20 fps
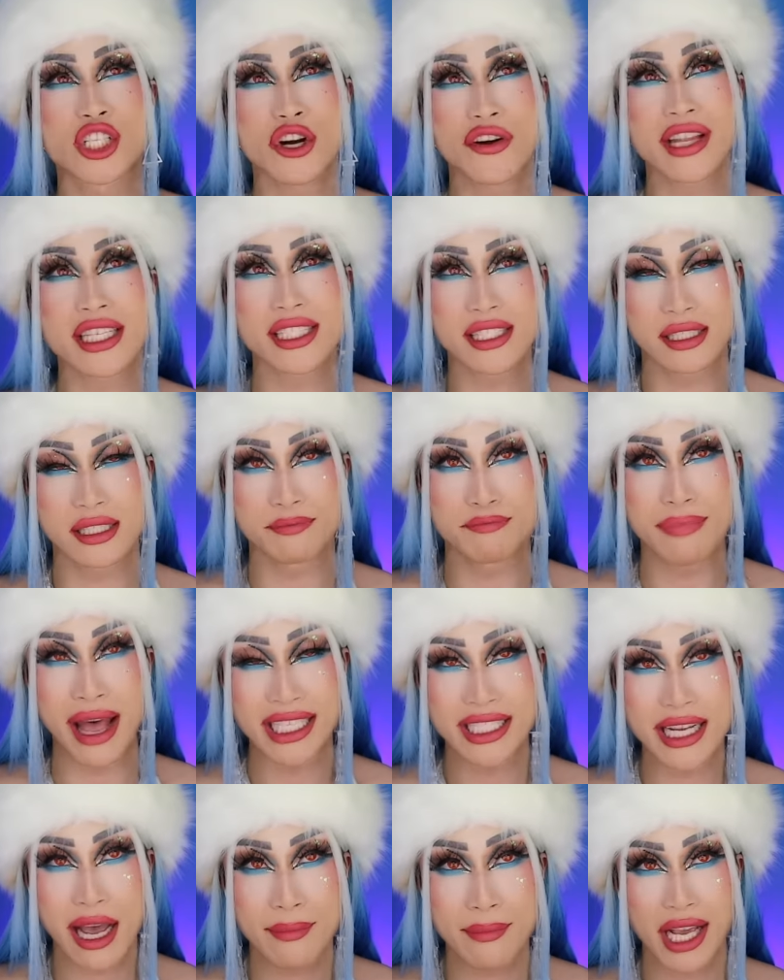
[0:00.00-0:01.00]
during this
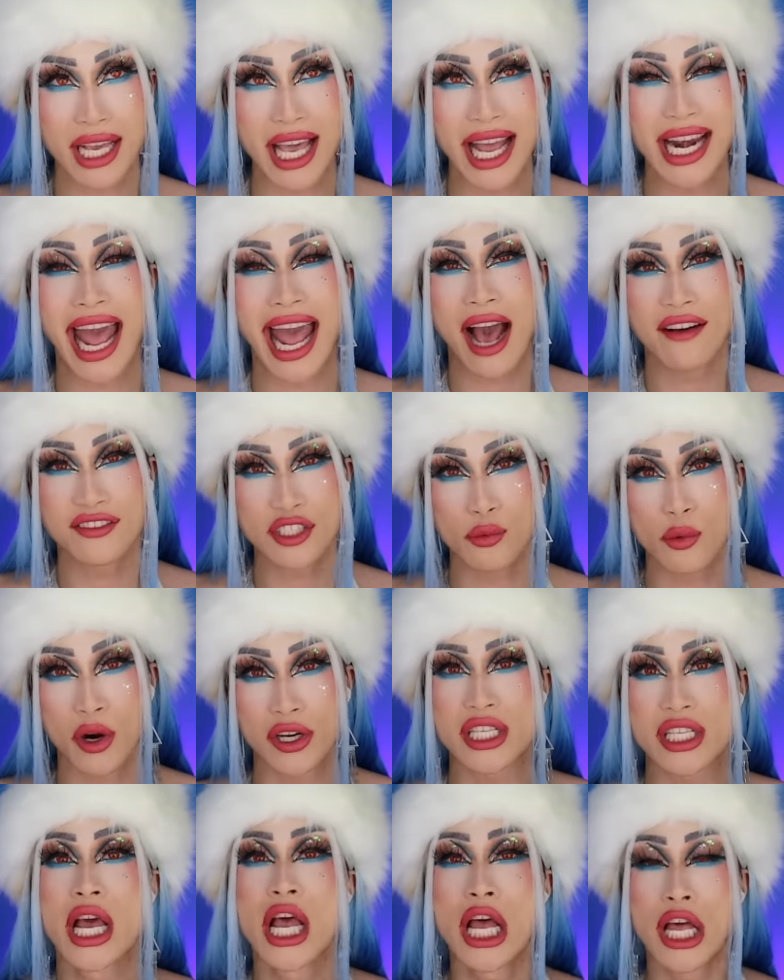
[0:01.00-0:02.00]
pandemic and
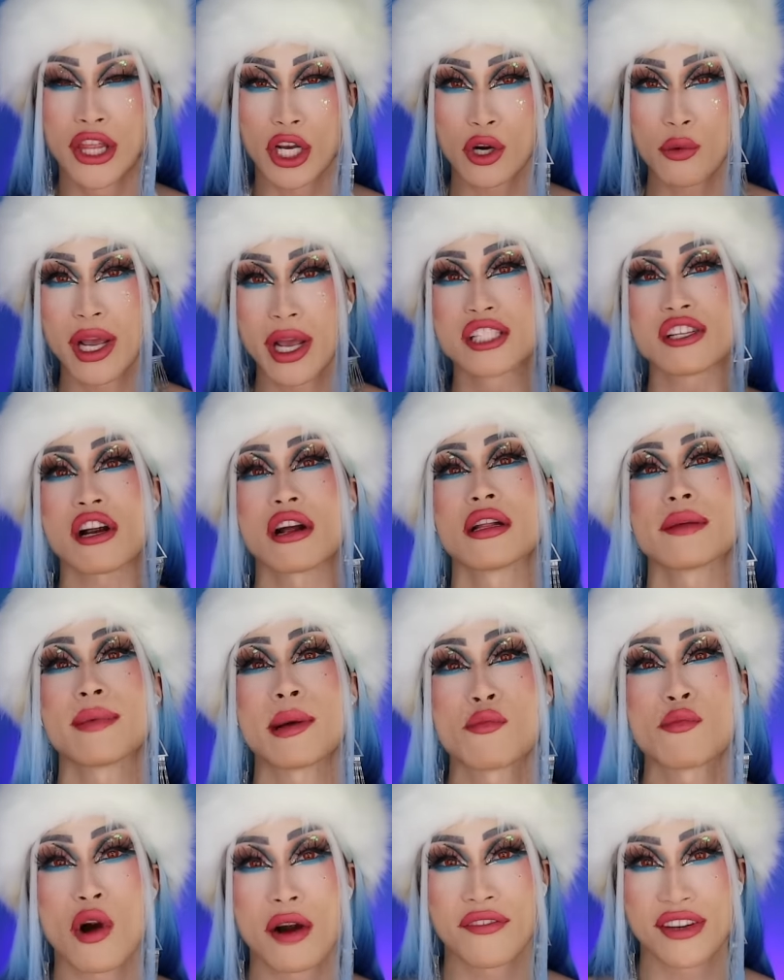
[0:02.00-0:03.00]
afterwards, the queens are a little
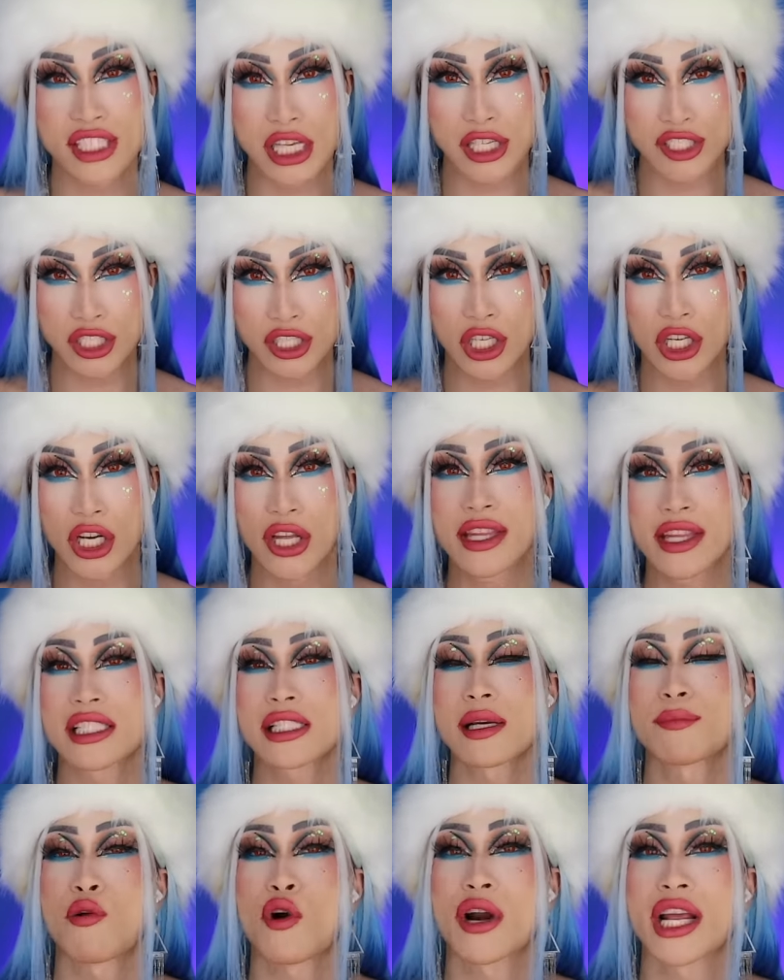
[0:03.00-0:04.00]
bit more of a sisterhood. They
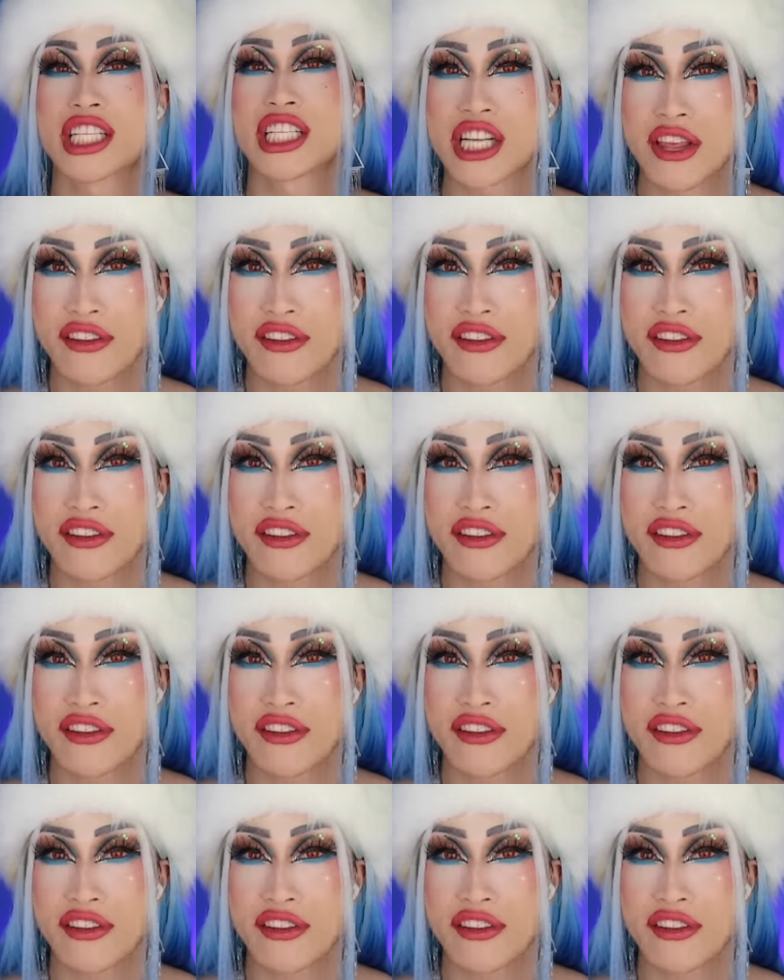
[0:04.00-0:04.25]
support each